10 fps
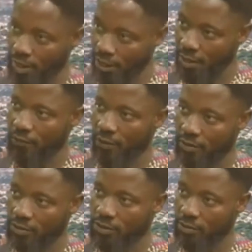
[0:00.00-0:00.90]
of
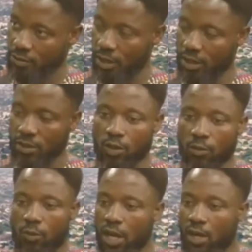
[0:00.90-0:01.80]
difference. Okay,
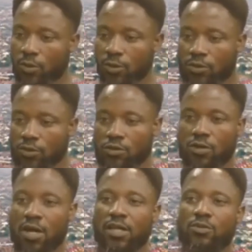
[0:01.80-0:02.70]
we are not
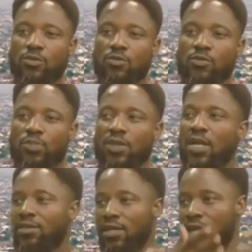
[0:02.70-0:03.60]
trying to be
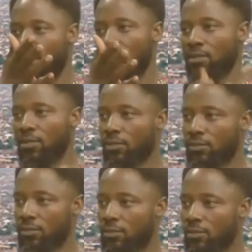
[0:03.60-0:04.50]
like them.
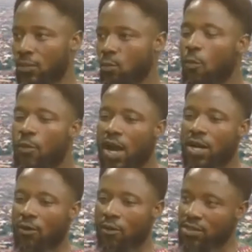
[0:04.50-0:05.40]
What we are
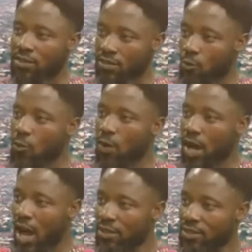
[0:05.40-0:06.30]
requesting, what we
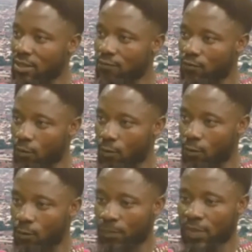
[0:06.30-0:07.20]
are asking
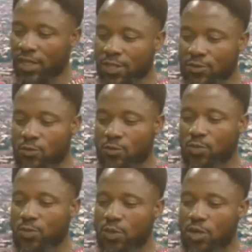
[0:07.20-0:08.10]
for, is to
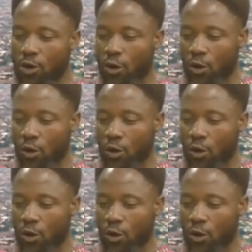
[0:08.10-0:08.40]
be